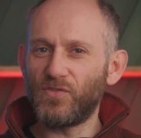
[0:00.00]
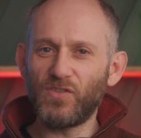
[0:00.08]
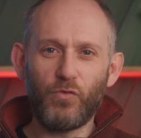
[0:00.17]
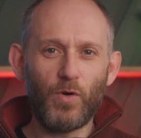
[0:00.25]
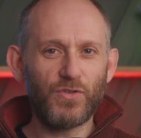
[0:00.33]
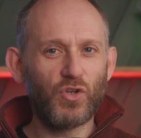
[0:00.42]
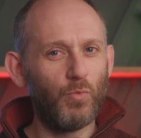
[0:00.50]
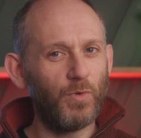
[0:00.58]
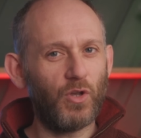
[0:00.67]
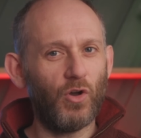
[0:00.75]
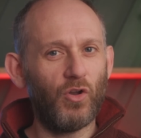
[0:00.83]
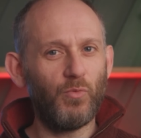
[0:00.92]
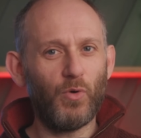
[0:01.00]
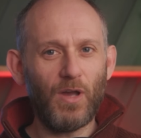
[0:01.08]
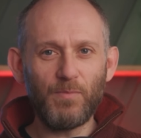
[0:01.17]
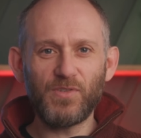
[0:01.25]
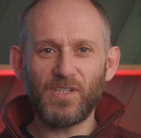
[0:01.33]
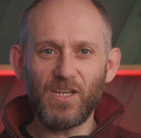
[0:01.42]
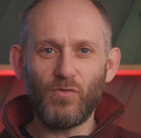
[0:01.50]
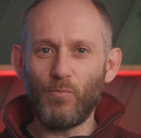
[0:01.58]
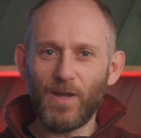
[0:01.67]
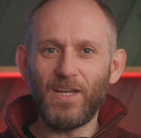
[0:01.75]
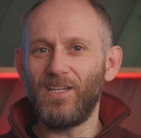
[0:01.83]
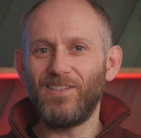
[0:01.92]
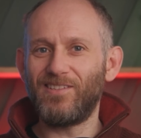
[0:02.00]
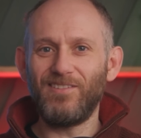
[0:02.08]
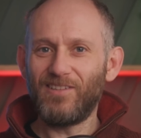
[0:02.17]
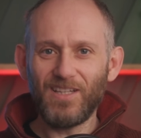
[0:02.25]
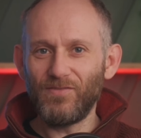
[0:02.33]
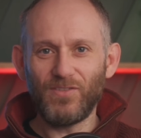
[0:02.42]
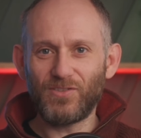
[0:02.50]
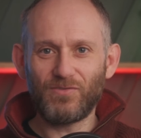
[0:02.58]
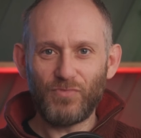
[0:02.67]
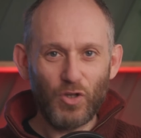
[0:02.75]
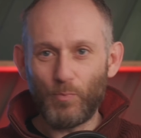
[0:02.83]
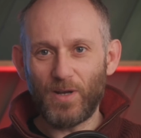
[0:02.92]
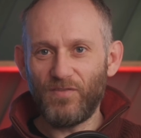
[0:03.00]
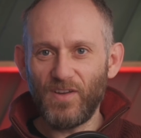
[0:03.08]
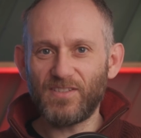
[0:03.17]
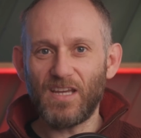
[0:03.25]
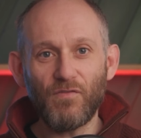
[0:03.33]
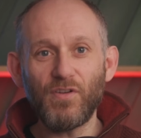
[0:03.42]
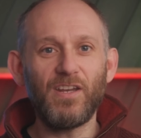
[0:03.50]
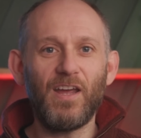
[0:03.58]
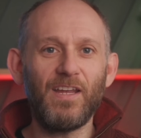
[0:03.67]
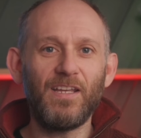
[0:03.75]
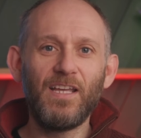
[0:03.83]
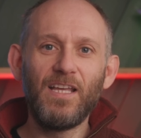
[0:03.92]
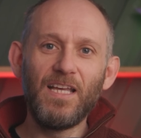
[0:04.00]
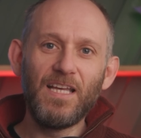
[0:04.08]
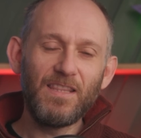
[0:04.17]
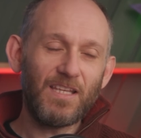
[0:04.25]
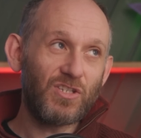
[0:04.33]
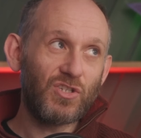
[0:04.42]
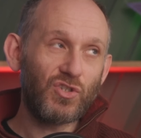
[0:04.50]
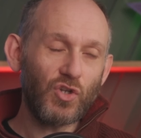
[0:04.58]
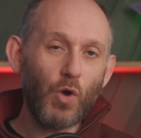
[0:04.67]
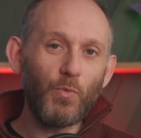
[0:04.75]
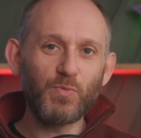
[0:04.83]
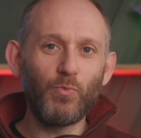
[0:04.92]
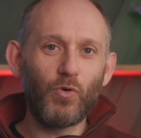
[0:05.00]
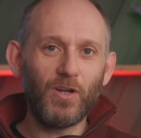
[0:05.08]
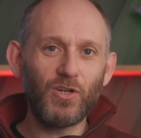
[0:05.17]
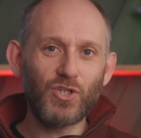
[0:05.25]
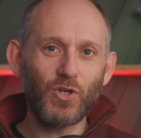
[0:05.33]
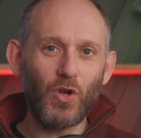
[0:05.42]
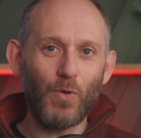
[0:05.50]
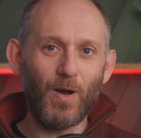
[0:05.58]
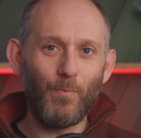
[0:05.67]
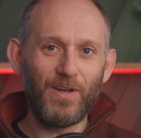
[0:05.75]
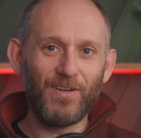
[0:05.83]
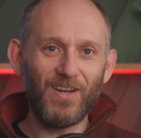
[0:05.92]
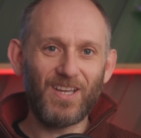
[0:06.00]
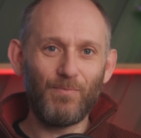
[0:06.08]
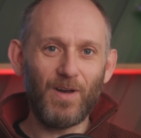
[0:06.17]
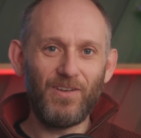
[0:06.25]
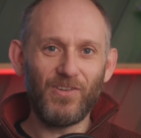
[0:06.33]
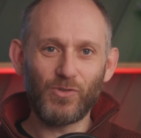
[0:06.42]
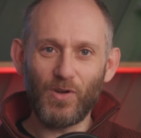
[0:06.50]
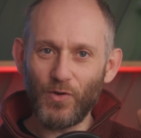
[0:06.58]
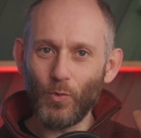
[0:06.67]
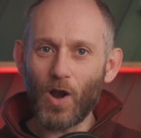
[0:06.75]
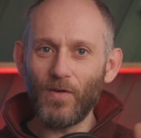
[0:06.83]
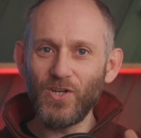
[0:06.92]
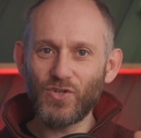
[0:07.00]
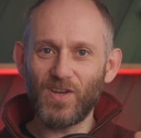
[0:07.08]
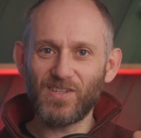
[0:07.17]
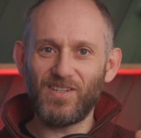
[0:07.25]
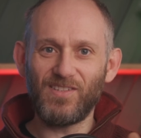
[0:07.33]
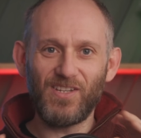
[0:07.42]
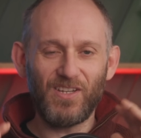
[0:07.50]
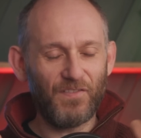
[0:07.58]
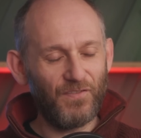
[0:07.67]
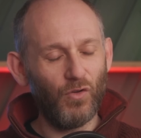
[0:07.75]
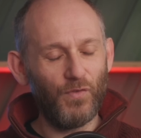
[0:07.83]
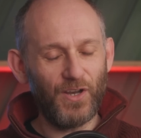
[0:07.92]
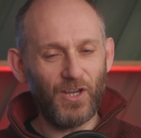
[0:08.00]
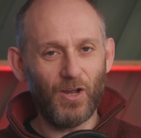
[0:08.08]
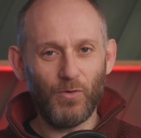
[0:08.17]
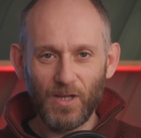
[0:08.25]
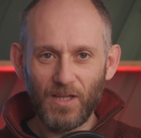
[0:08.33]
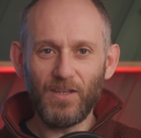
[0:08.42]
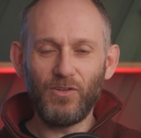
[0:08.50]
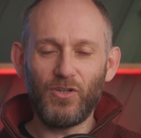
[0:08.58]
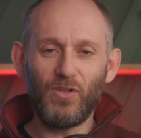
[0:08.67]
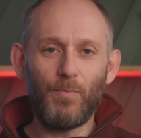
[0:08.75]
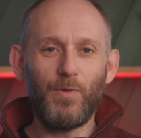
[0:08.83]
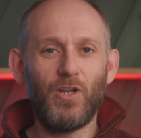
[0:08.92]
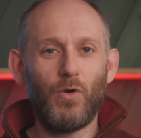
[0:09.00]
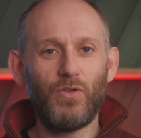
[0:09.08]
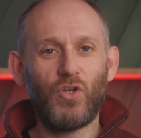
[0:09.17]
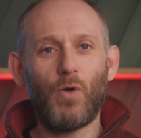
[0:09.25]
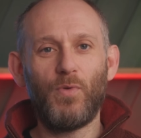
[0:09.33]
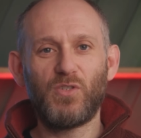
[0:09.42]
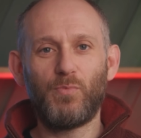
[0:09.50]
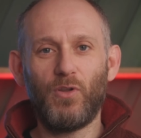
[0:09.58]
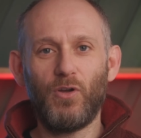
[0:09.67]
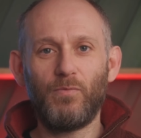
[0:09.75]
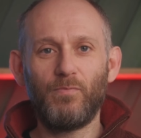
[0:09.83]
of software has come and gone, but MC remains and delivers real benefits every day. There's so much more I could show you about Midnight Commander, so if you are interested in seeing a full video, then do let me know in the comments below.